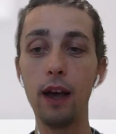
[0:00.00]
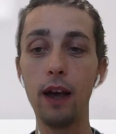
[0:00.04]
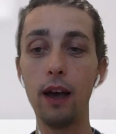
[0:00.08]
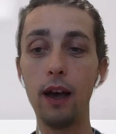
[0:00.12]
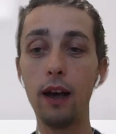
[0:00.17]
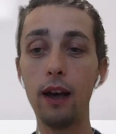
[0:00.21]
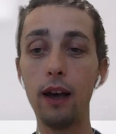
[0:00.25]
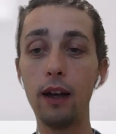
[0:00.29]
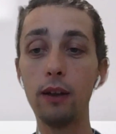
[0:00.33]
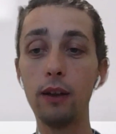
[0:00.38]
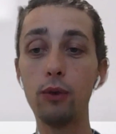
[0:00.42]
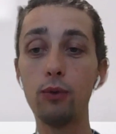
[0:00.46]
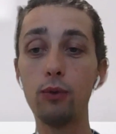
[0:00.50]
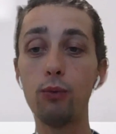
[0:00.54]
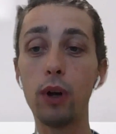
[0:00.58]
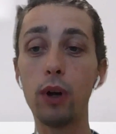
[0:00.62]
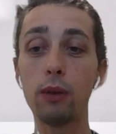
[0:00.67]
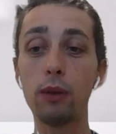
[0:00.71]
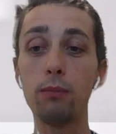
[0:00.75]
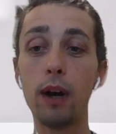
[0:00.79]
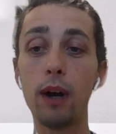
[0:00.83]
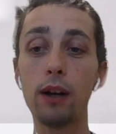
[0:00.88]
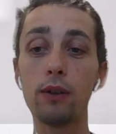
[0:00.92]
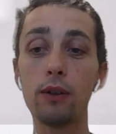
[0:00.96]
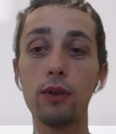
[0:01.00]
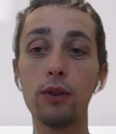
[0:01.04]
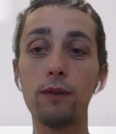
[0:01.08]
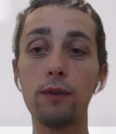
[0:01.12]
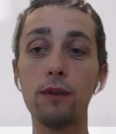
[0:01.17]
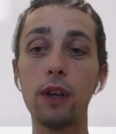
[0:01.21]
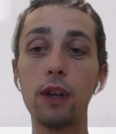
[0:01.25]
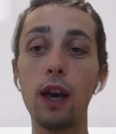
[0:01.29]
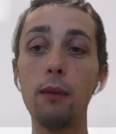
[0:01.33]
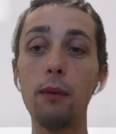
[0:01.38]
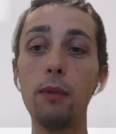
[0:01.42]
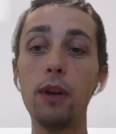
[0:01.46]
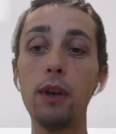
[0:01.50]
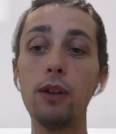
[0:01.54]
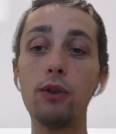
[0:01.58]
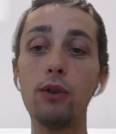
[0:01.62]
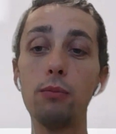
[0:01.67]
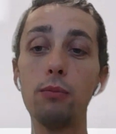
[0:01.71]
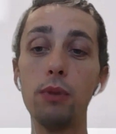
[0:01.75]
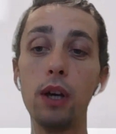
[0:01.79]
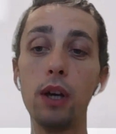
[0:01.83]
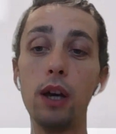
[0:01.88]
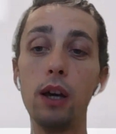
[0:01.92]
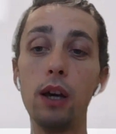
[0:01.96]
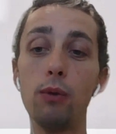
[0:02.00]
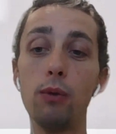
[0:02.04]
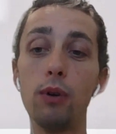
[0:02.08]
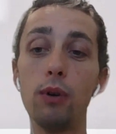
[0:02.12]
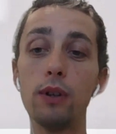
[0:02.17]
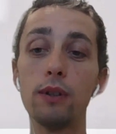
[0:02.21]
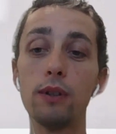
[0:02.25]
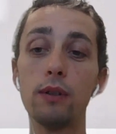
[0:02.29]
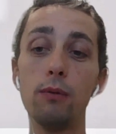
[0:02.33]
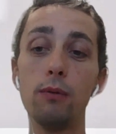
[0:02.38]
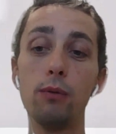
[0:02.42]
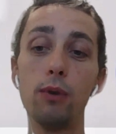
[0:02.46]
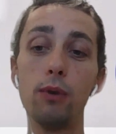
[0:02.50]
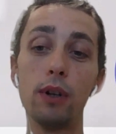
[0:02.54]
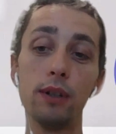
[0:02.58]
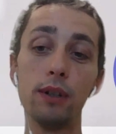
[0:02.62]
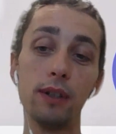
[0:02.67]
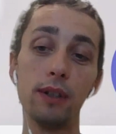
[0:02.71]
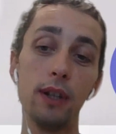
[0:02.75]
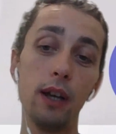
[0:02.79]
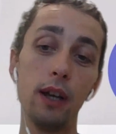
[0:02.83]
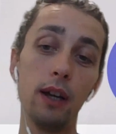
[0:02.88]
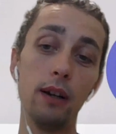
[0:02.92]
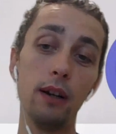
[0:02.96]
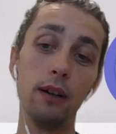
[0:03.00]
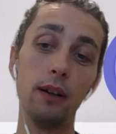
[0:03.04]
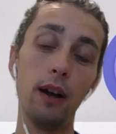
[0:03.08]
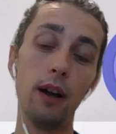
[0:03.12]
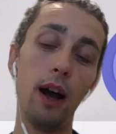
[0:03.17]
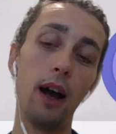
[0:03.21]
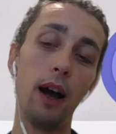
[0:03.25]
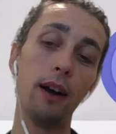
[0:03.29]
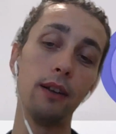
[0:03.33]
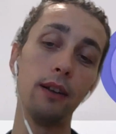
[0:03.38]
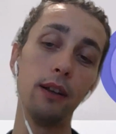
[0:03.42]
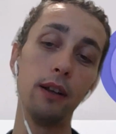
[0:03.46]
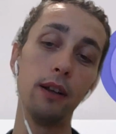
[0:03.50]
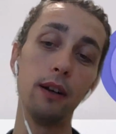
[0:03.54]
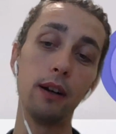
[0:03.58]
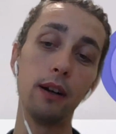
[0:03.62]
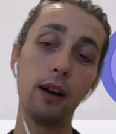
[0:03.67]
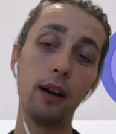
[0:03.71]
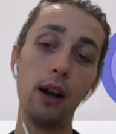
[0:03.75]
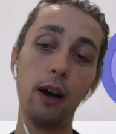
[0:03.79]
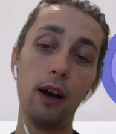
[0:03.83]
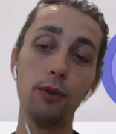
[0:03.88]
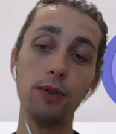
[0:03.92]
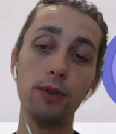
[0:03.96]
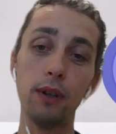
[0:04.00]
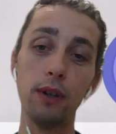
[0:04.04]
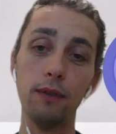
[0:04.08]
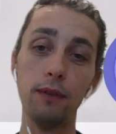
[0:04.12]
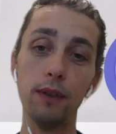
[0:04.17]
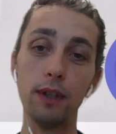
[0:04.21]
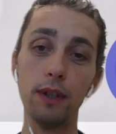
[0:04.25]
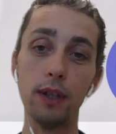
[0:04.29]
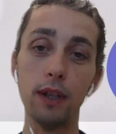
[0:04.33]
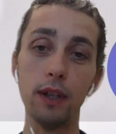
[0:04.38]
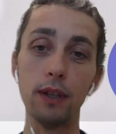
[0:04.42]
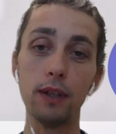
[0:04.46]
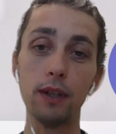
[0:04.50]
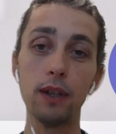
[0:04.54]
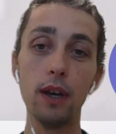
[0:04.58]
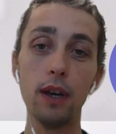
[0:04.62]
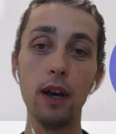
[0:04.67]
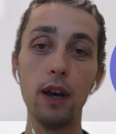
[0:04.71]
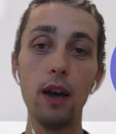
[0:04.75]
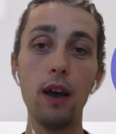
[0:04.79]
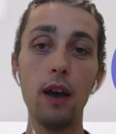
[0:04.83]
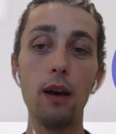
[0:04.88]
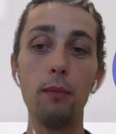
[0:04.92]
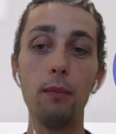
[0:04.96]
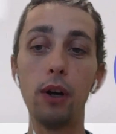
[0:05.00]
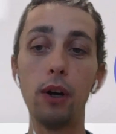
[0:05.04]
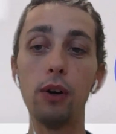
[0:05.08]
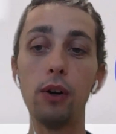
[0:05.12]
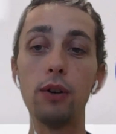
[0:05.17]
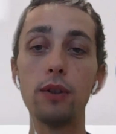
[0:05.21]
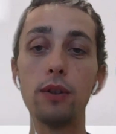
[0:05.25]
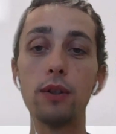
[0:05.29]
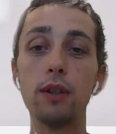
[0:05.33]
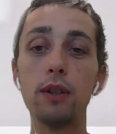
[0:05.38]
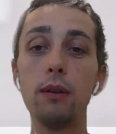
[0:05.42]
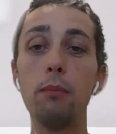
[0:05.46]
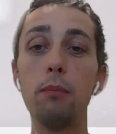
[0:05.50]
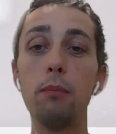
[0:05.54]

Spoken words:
And what Microsoft came into being was their cloud services, because